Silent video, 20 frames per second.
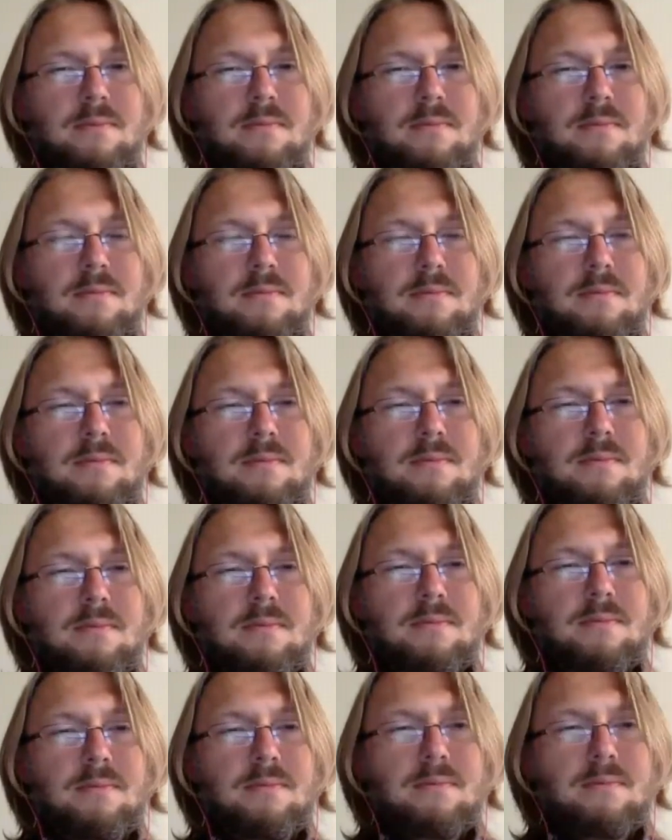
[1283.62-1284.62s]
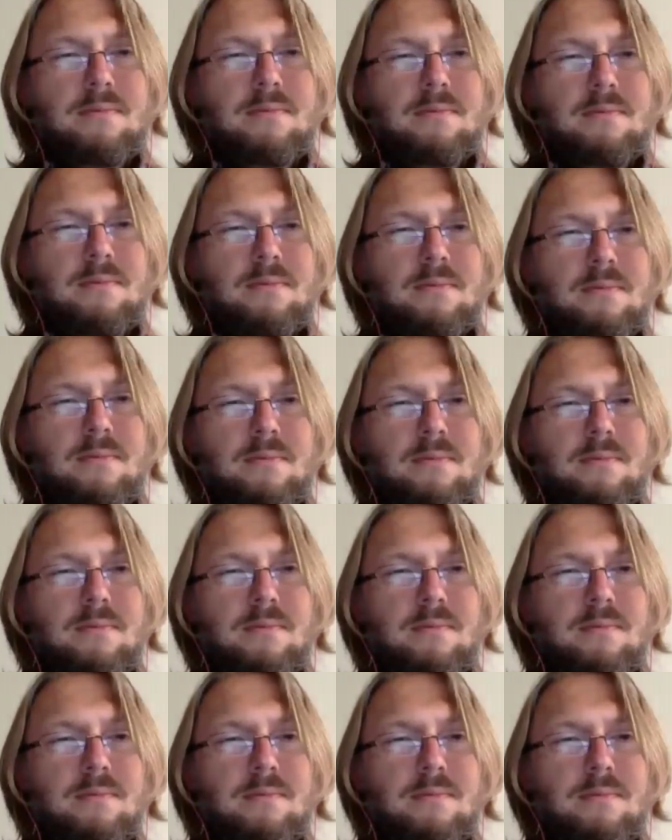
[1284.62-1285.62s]

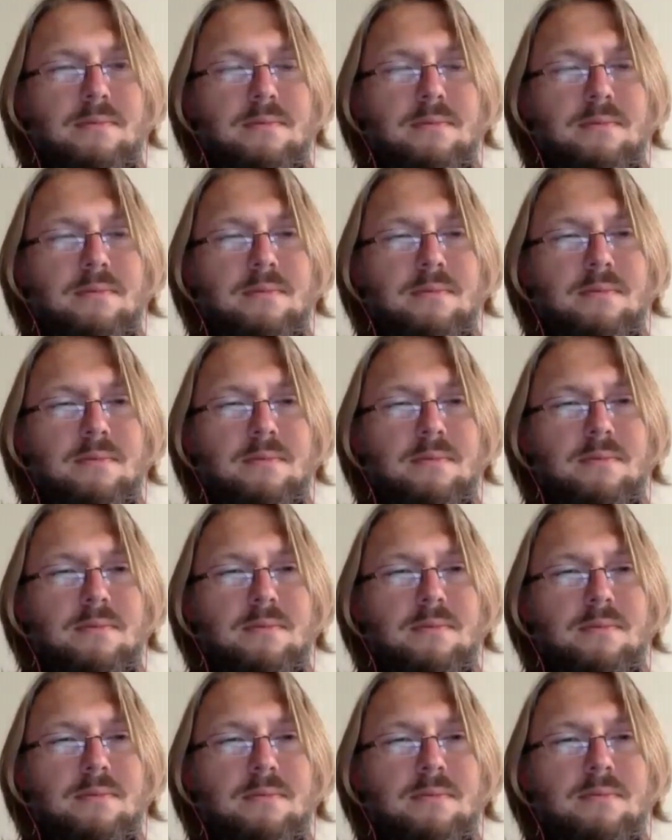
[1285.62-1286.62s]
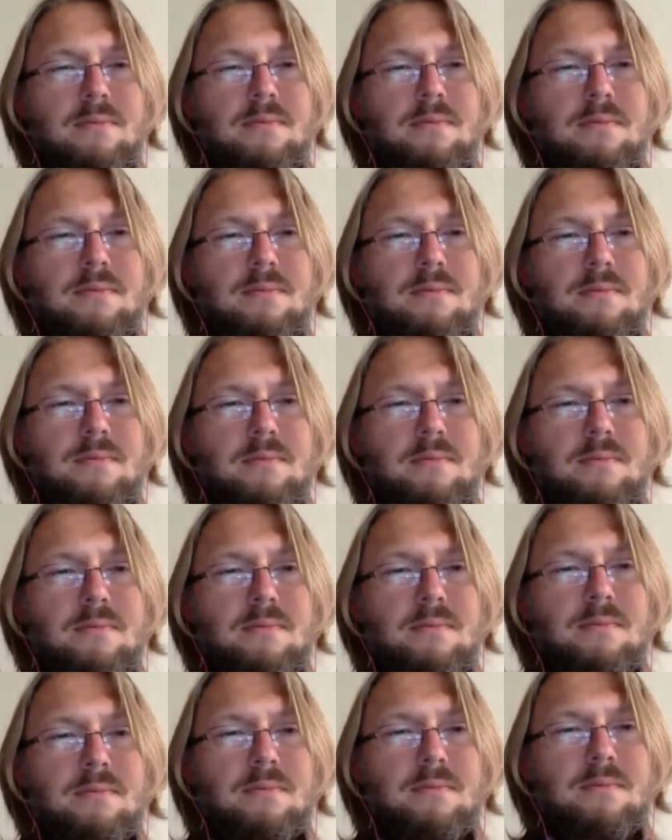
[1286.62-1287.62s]

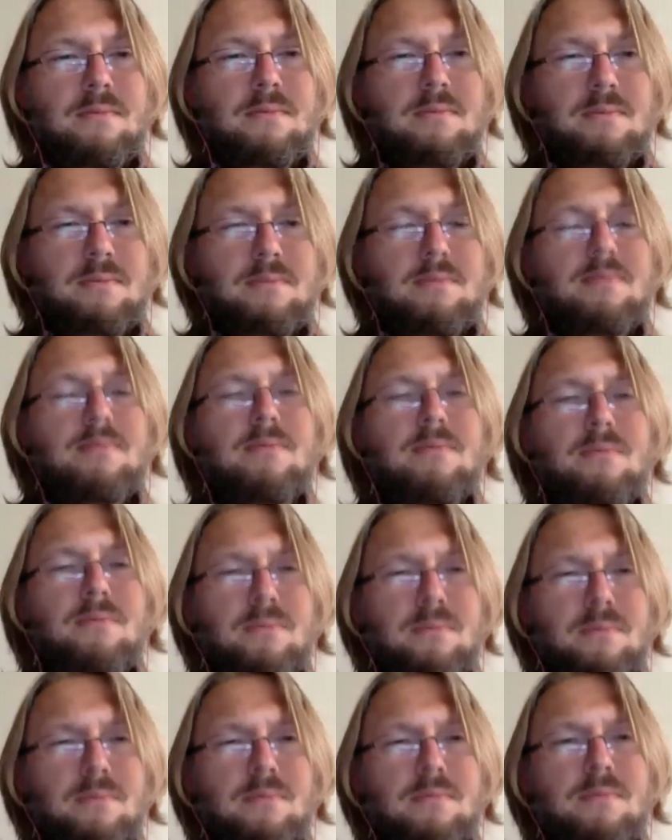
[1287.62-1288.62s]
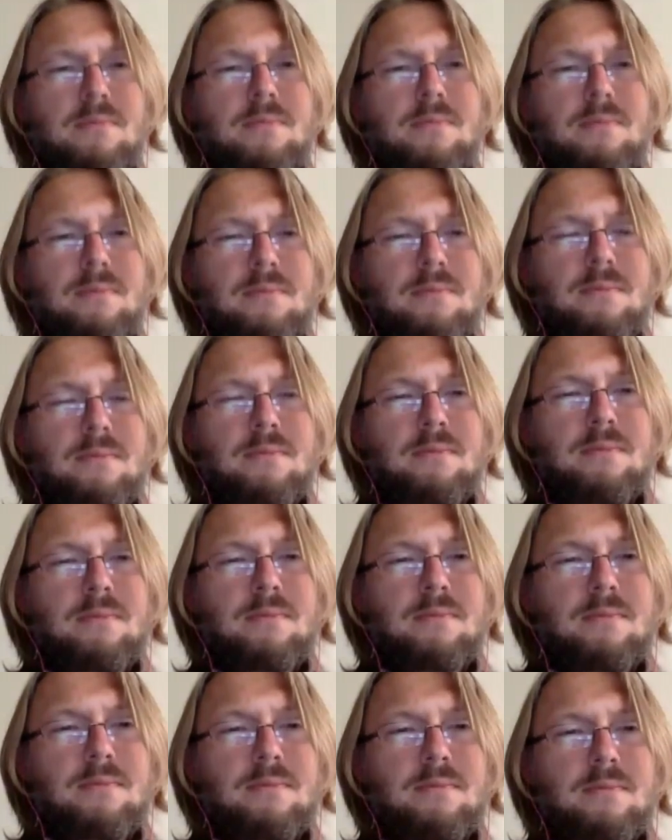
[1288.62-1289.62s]

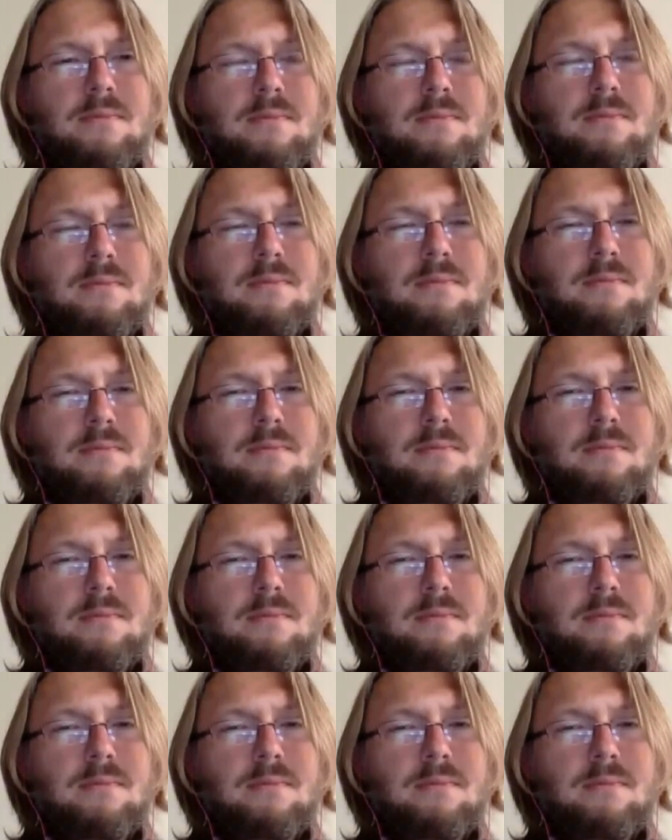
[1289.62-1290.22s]
The person shown says nothing.